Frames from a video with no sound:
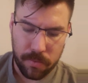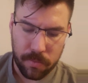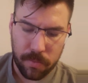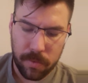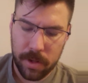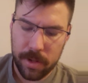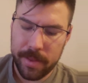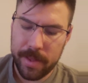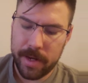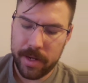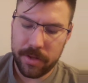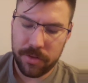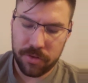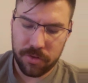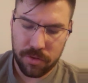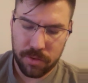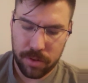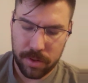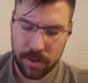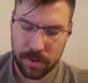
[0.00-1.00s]
Well, that is
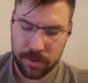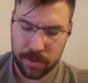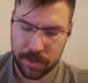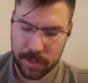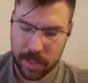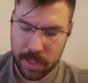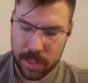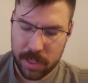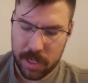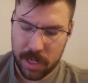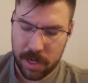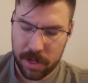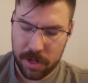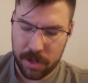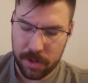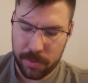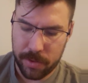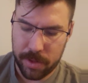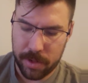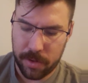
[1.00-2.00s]
true, said the
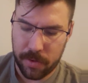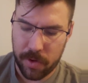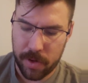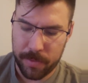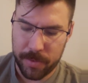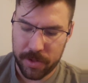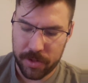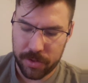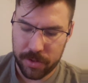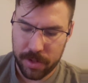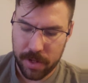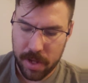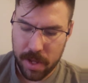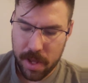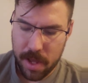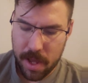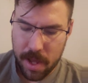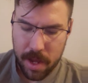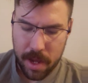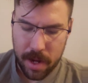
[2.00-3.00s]
teacher with a grimace.
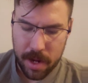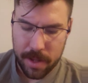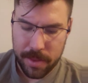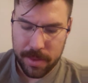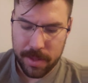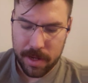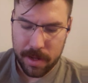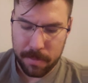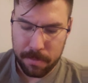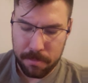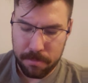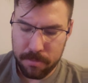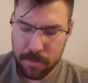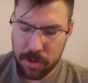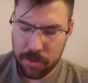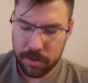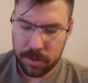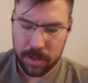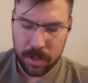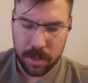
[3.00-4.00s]
I think
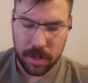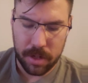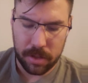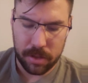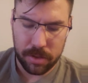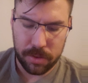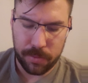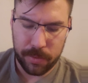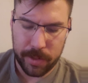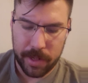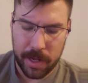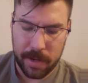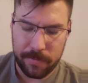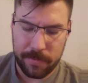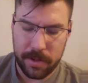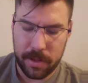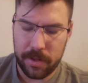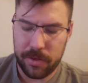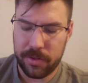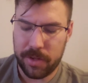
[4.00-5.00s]
most adults would give
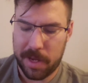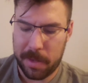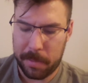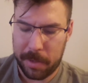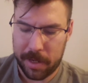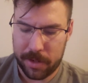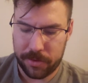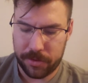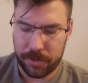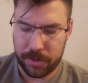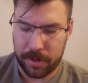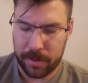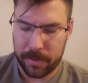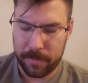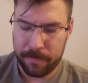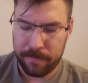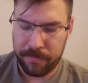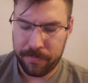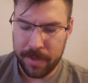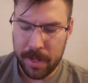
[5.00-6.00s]
you the same answer.
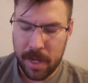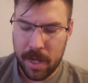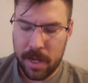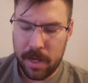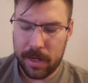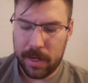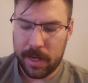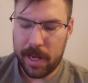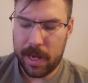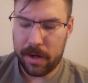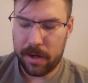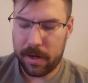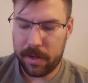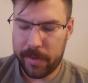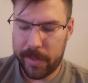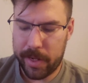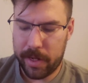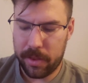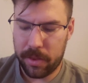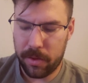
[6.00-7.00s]

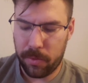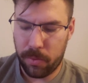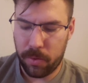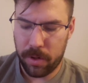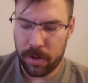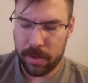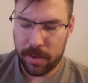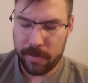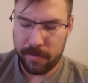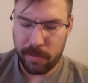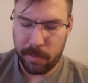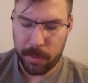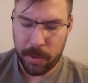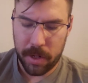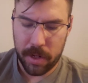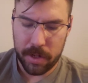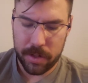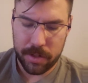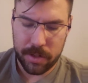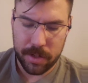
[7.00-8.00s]
Calculating the worth of a
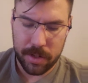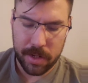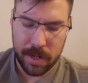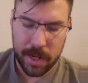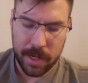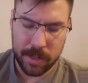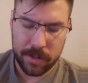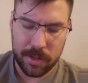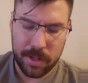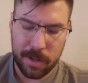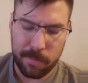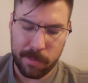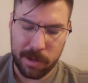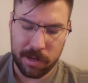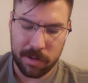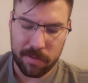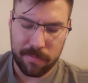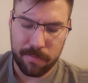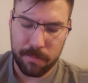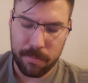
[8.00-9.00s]
person as the
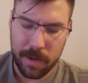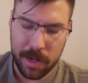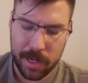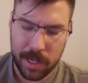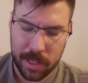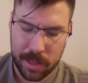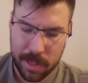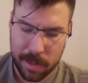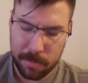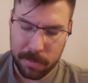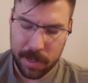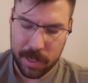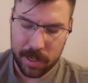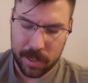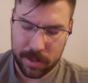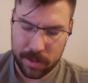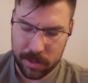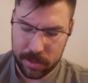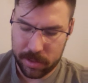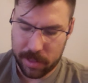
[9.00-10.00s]
amount of money they make
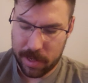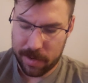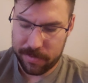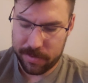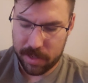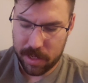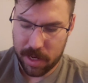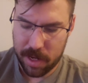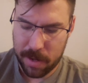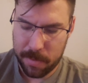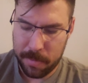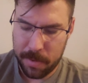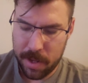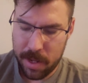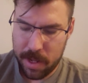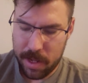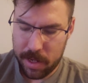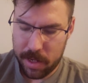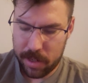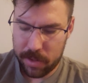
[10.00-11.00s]
in their lifetime
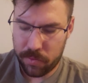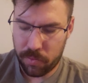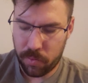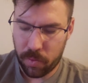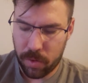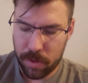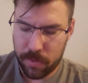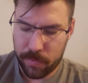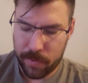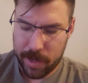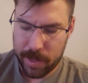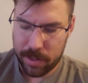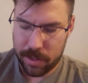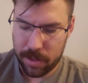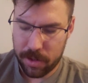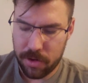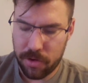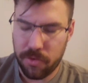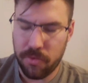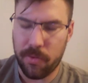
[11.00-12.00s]
is one way to
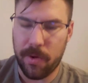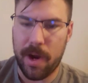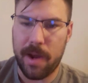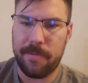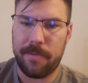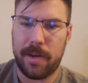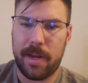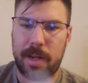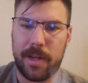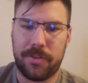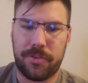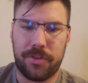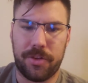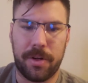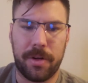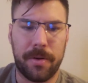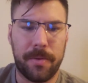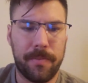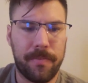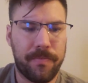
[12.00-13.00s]
derive an
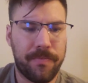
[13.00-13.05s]
answer.